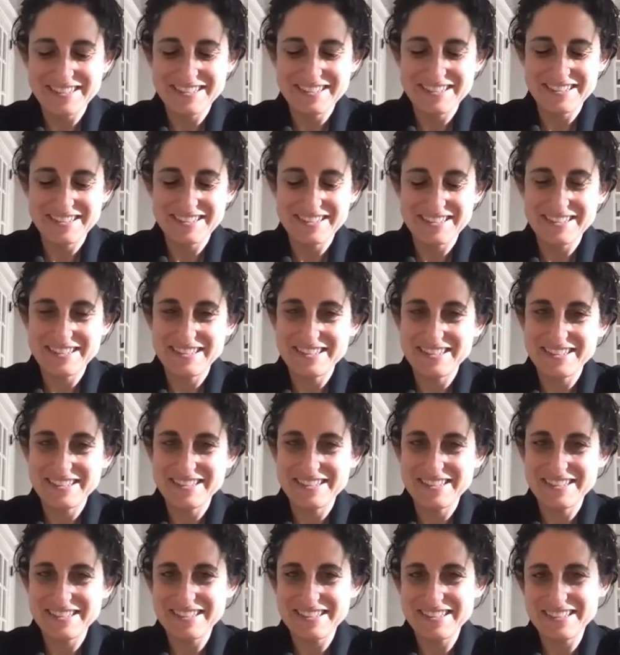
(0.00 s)

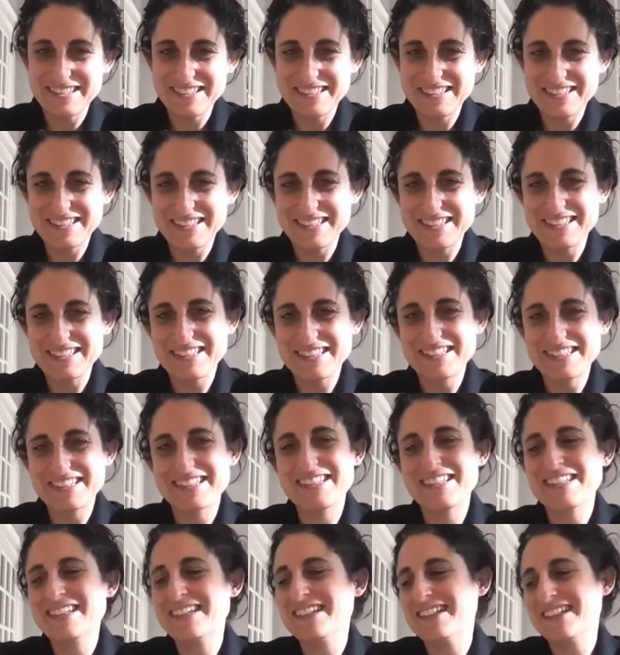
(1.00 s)

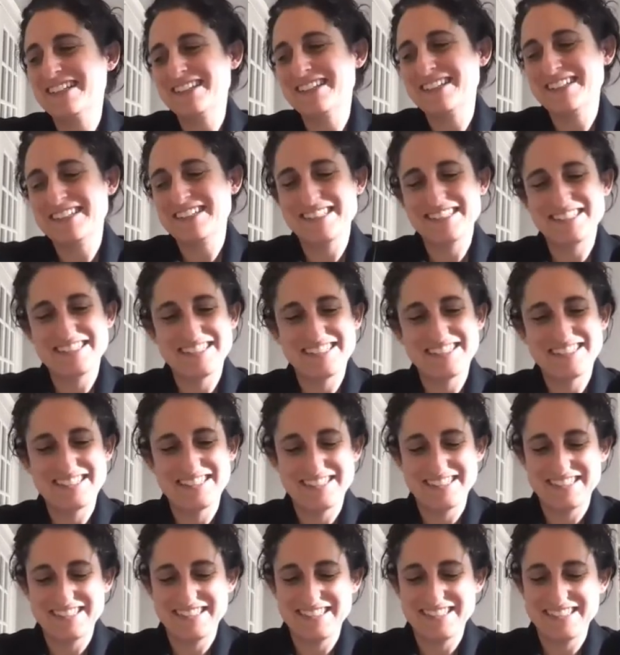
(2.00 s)

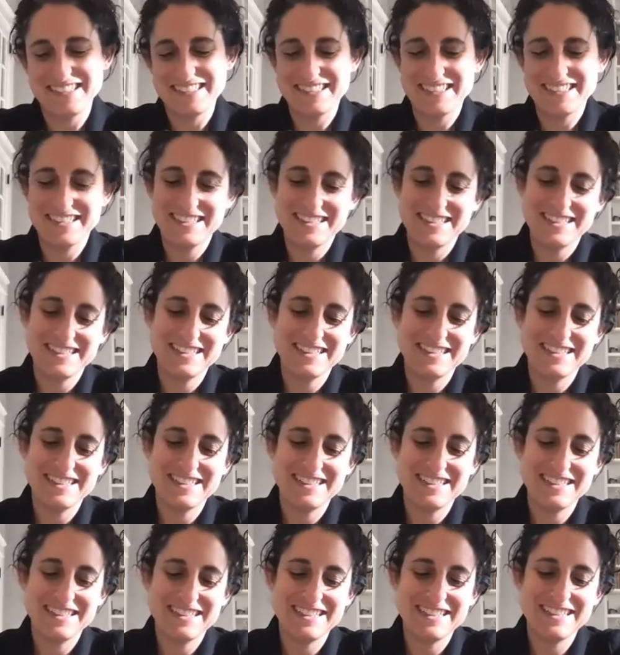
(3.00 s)

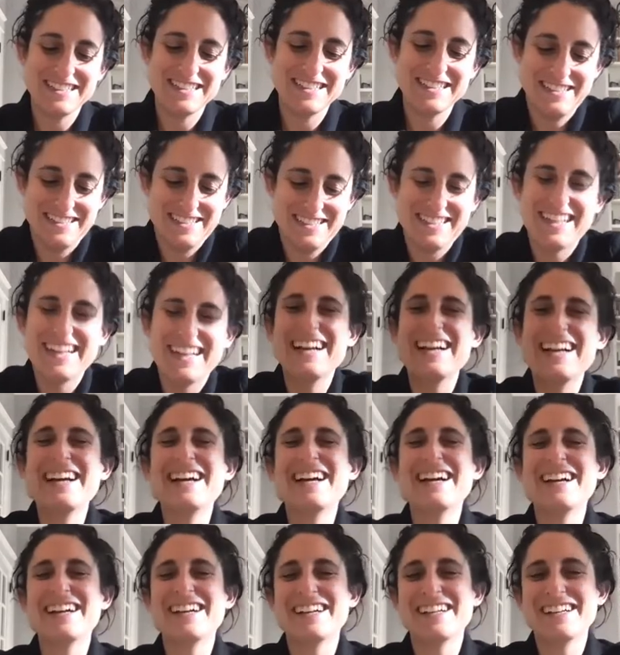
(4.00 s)

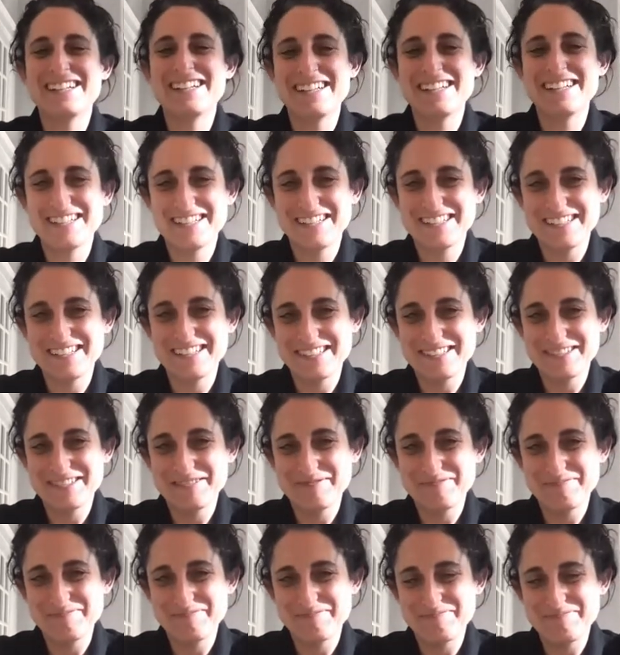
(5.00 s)

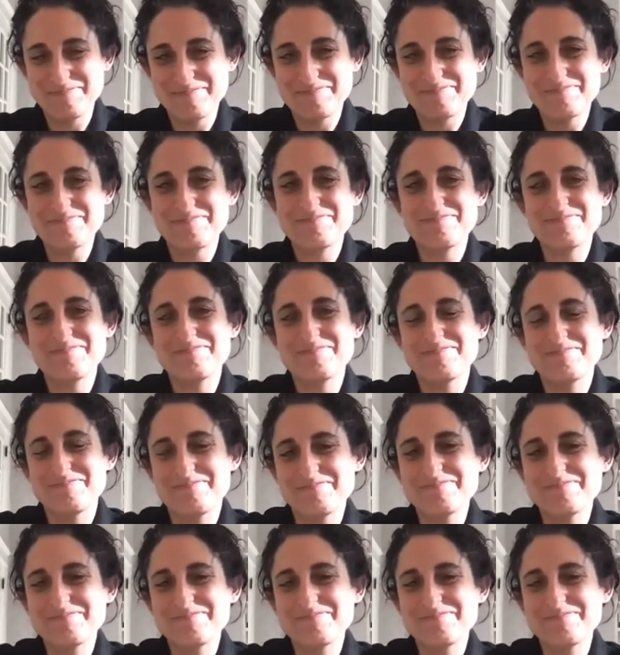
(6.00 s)
No words are spoken by the person on screen.